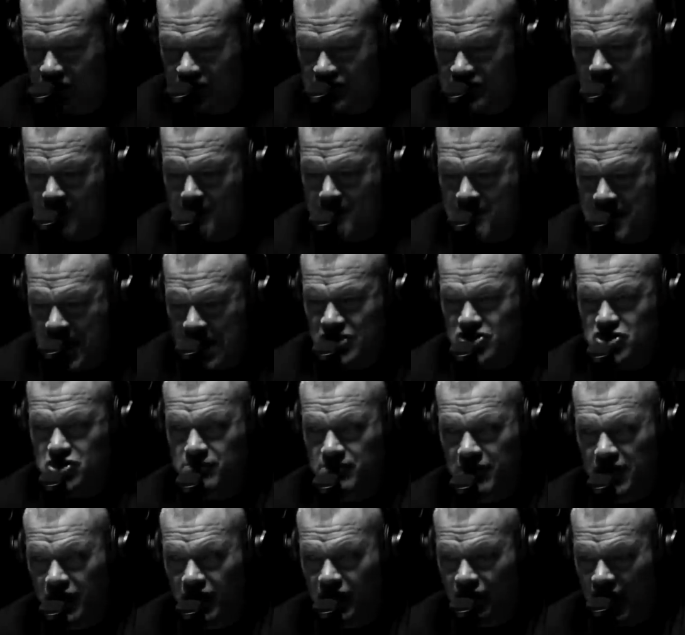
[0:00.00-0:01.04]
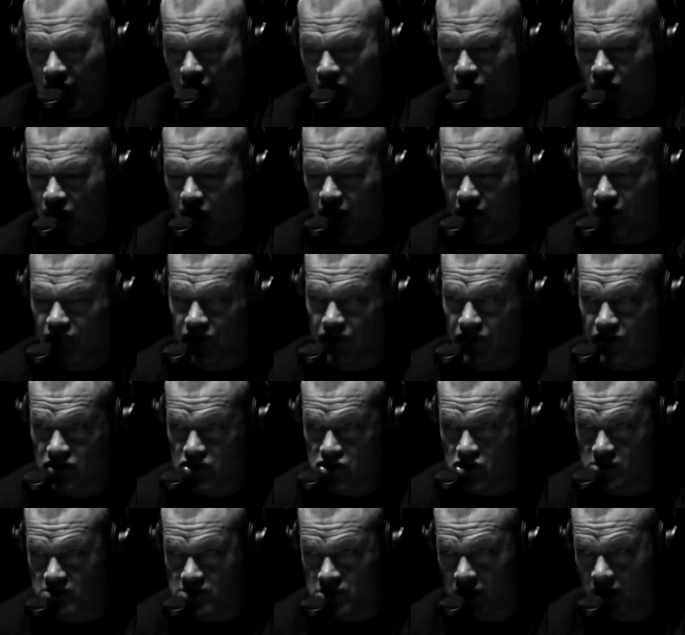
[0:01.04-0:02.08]
It's a measurement of how confident the
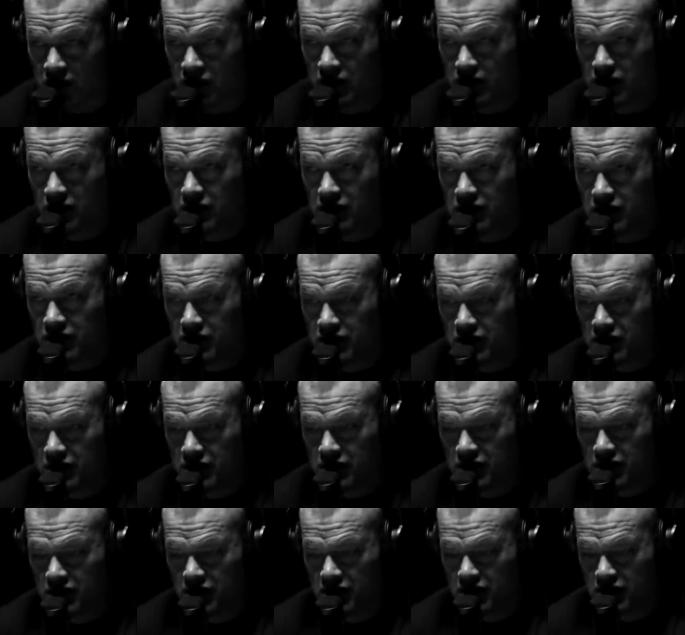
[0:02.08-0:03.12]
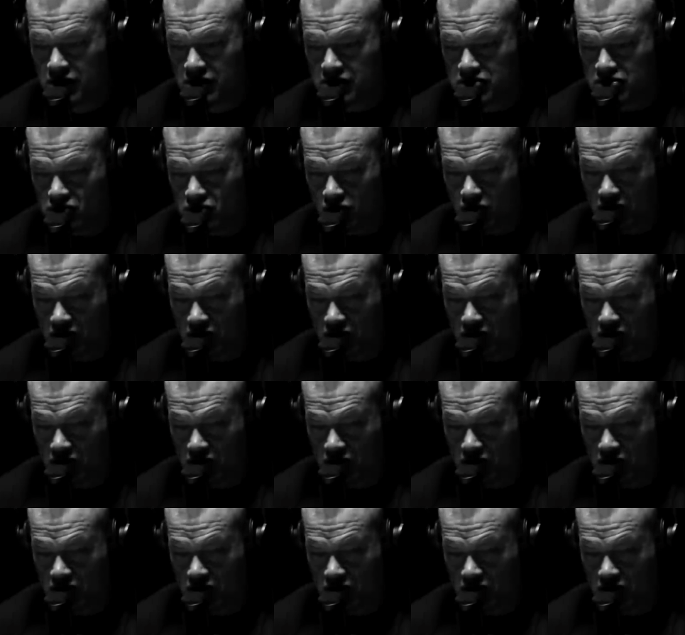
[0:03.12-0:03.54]
troops are. Hmm. So